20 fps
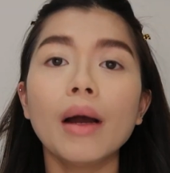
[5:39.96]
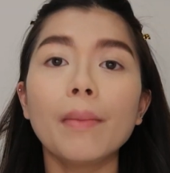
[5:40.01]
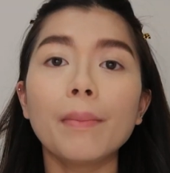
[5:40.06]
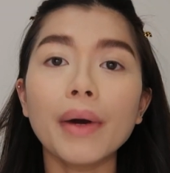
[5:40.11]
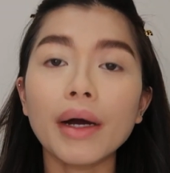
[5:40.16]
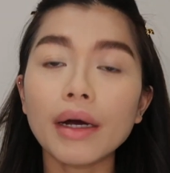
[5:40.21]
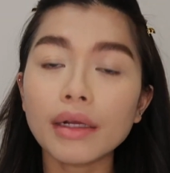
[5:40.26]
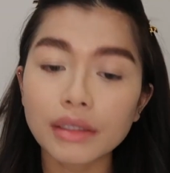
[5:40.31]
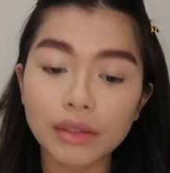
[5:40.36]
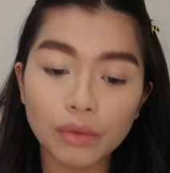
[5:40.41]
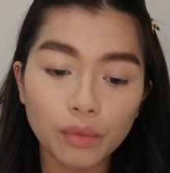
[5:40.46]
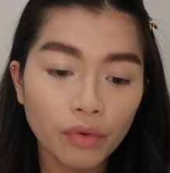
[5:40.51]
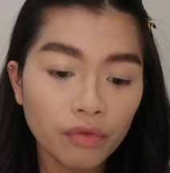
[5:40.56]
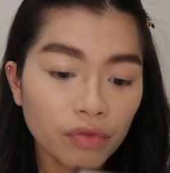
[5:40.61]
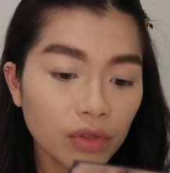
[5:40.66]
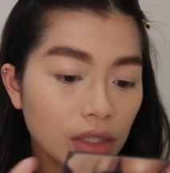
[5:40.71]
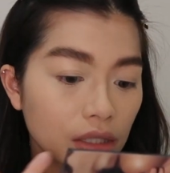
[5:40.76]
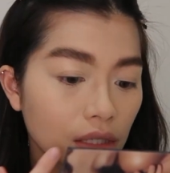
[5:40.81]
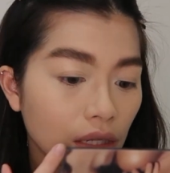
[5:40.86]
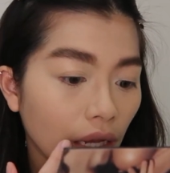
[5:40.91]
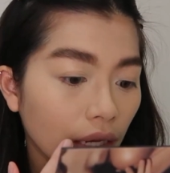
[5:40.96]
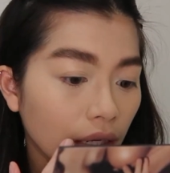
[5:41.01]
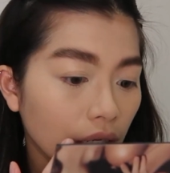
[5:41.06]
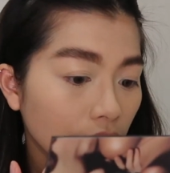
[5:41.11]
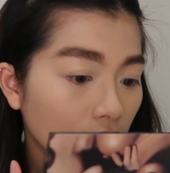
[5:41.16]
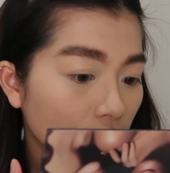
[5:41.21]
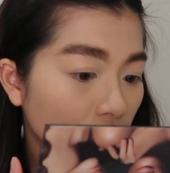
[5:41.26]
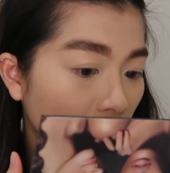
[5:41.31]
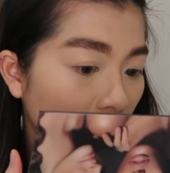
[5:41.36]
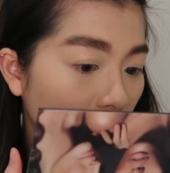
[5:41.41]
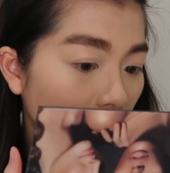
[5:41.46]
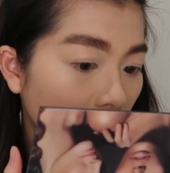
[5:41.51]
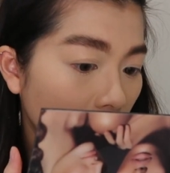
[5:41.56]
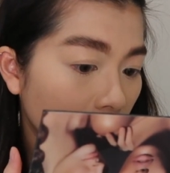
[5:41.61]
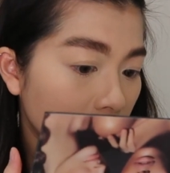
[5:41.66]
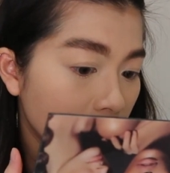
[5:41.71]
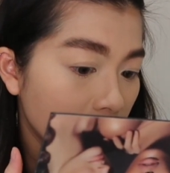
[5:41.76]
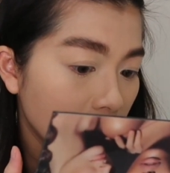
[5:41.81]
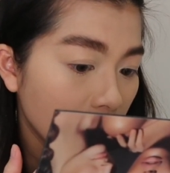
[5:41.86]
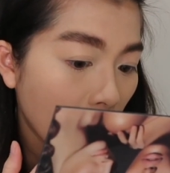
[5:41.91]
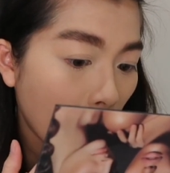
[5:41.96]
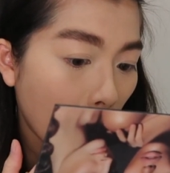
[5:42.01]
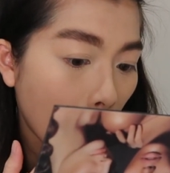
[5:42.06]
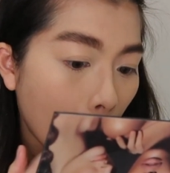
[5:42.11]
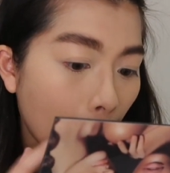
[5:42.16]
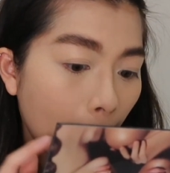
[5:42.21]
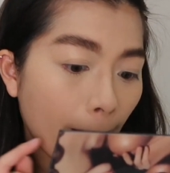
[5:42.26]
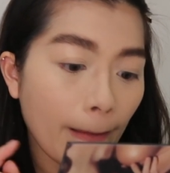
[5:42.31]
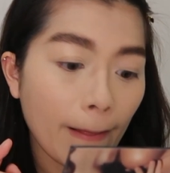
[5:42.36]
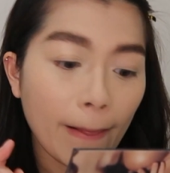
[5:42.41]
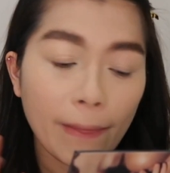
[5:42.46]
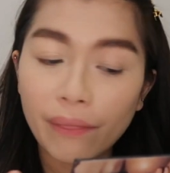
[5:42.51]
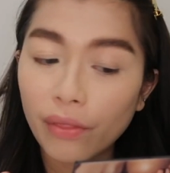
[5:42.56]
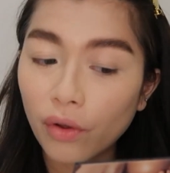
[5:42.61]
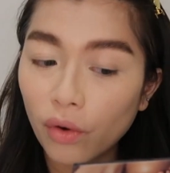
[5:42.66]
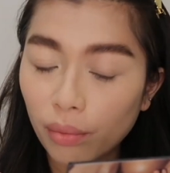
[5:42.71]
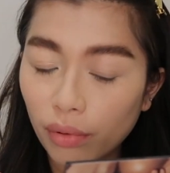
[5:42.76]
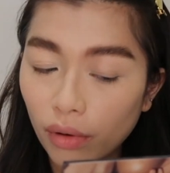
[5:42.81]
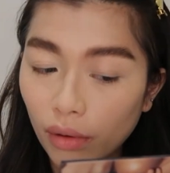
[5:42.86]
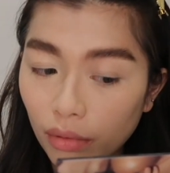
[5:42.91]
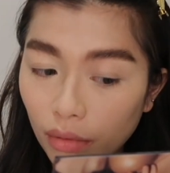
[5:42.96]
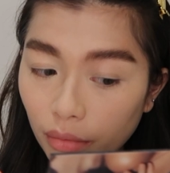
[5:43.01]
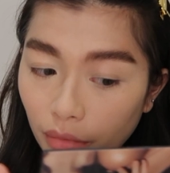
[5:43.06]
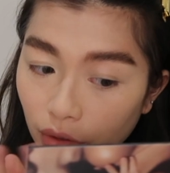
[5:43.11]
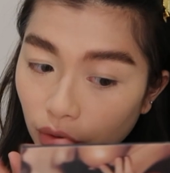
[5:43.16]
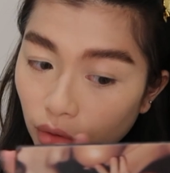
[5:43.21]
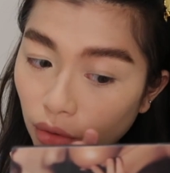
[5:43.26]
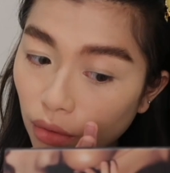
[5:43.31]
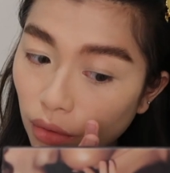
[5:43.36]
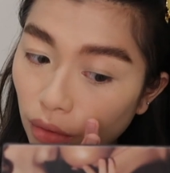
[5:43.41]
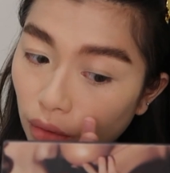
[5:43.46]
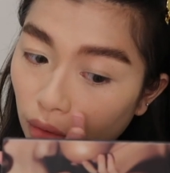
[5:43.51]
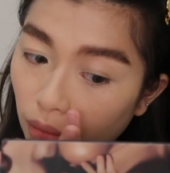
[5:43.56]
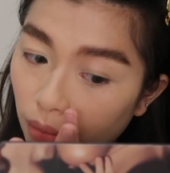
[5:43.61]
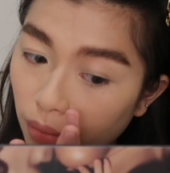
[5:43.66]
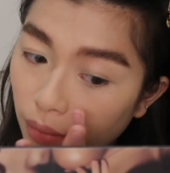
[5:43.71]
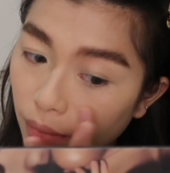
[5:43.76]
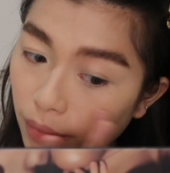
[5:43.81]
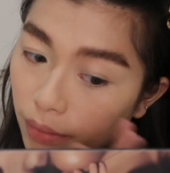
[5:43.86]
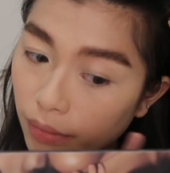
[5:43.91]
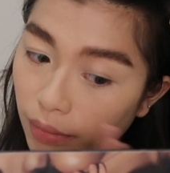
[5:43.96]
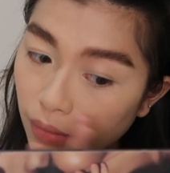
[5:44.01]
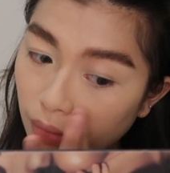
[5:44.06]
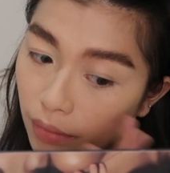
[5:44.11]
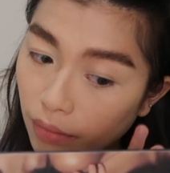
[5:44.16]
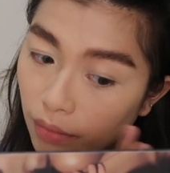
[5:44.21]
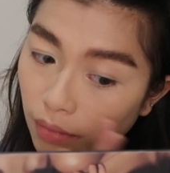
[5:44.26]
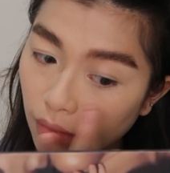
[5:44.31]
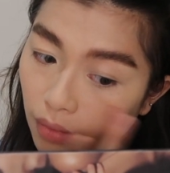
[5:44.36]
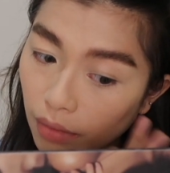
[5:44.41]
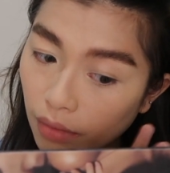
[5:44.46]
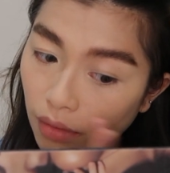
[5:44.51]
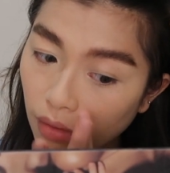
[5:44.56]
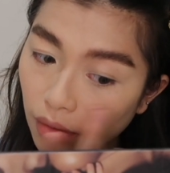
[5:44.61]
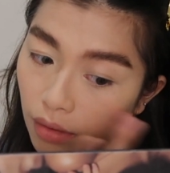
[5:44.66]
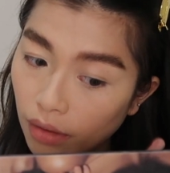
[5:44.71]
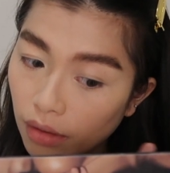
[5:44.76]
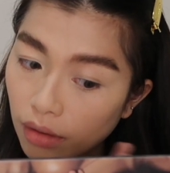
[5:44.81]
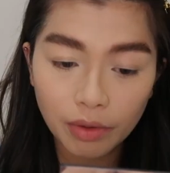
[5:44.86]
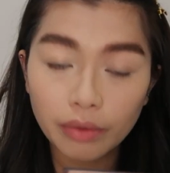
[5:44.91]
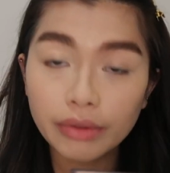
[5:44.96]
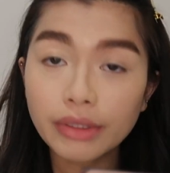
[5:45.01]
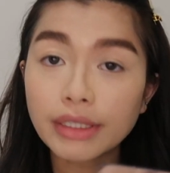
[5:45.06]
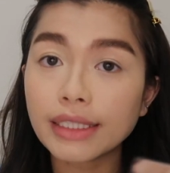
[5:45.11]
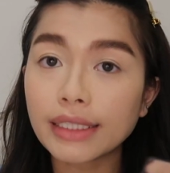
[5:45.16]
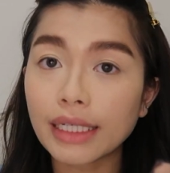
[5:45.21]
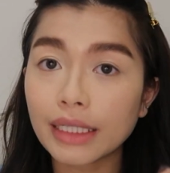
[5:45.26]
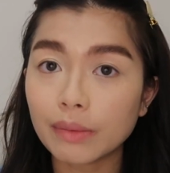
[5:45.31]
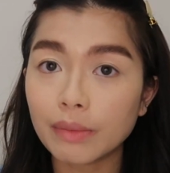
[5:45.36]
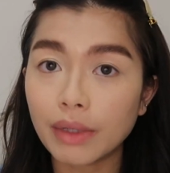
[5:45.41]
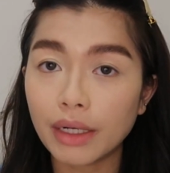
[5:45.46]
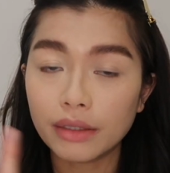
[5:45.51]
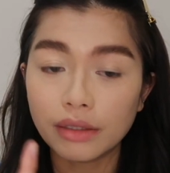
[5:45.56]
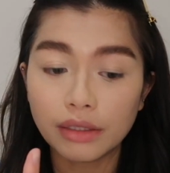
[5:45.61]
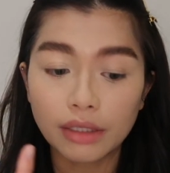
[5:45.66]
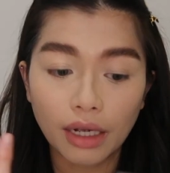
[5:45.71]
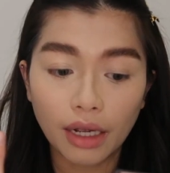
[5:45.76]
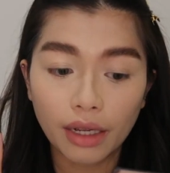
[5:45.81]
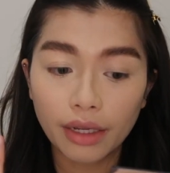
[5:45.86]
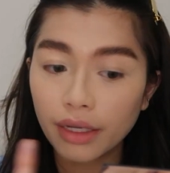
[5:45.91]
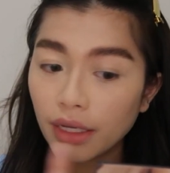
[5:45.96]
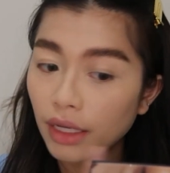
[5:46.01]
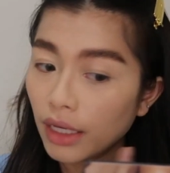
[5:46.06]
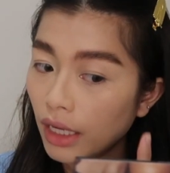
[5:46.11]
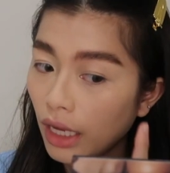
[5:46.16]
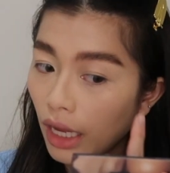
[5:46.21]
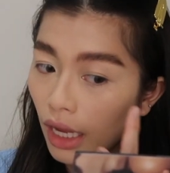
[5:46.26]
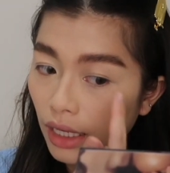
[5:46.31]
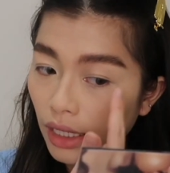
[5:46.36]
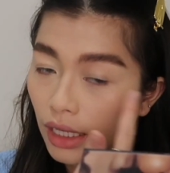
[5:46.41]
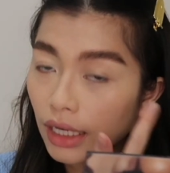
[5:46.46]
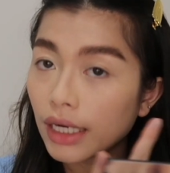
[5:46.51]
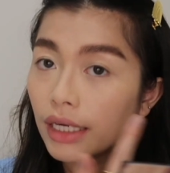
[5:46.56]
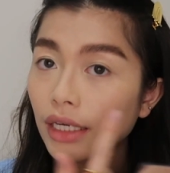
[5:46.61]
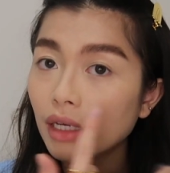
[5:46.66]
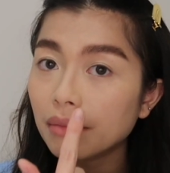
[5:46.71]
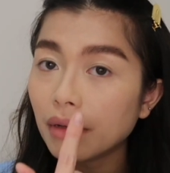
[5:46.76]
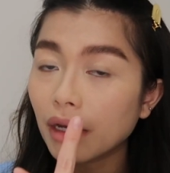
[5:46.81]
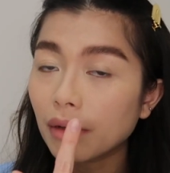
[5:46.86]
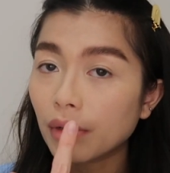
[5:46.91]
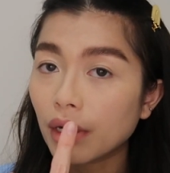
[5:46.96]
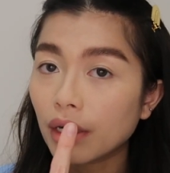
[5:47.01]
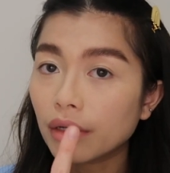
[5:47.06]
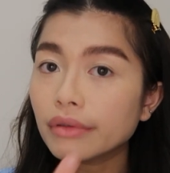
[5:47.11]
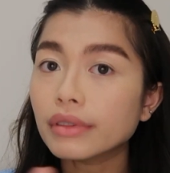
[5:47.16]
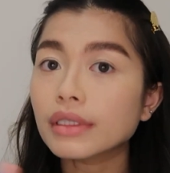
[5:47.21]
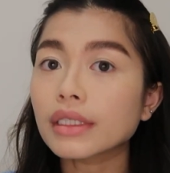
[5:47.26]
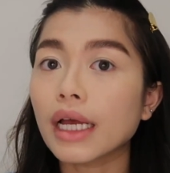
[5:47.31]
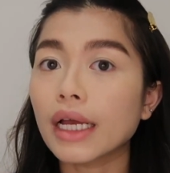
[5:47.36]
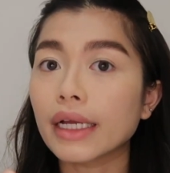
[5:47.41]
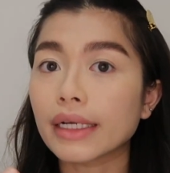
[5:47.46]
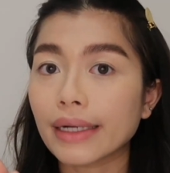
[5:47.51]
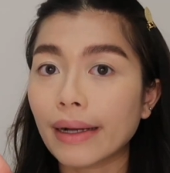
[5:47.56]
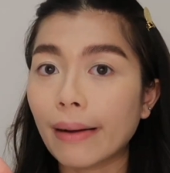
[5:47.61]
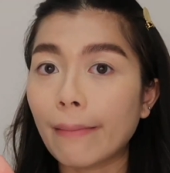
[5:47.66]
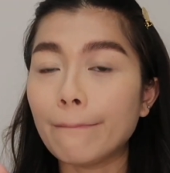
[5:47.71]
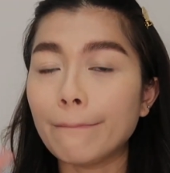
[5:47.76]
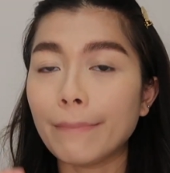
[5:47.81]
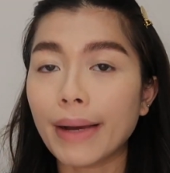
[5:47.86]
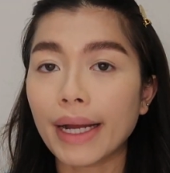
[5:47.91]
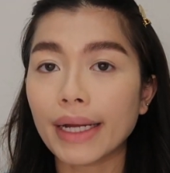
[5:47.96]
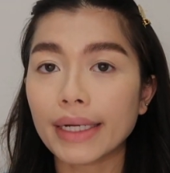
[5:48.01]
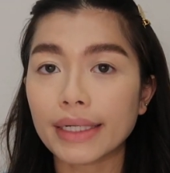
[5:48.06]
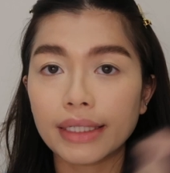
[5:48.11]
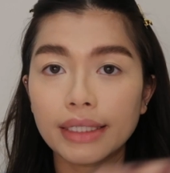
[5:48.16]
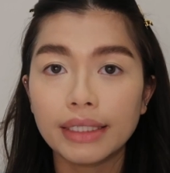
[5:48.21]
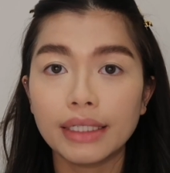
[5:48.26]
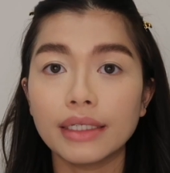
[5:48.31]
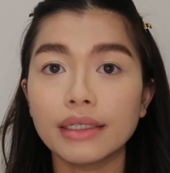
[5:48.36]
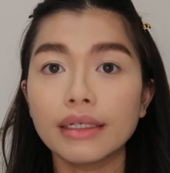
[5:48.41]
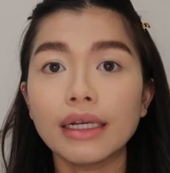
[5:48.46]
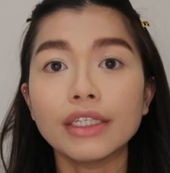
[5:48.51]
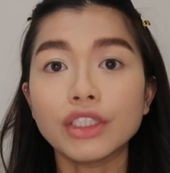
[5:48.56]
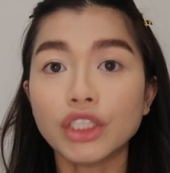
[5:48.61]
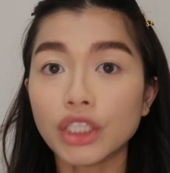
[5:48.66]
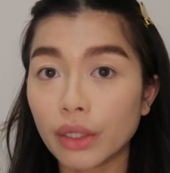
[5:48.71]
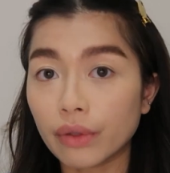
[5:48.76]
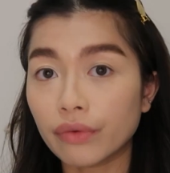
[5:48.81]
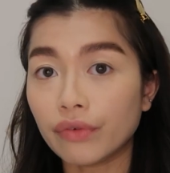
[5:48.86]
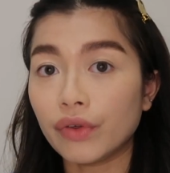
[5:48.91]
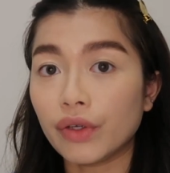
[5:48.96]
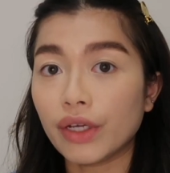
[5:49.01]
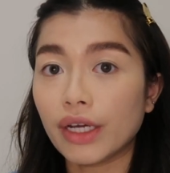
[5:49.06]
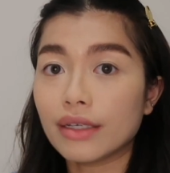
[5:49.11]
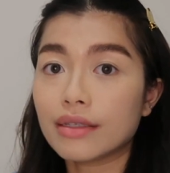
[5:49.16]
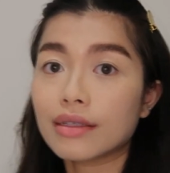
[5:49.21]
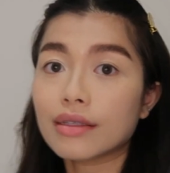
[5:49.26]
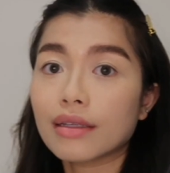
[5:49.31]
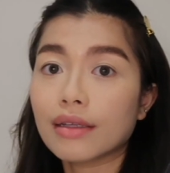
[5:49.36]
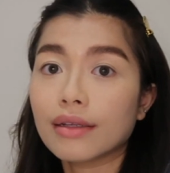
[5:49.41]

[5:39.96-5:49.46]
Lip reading: But with this like little red line here, no problem at all. Go and set my under eye, clean up my brows and come back and chat with you guys.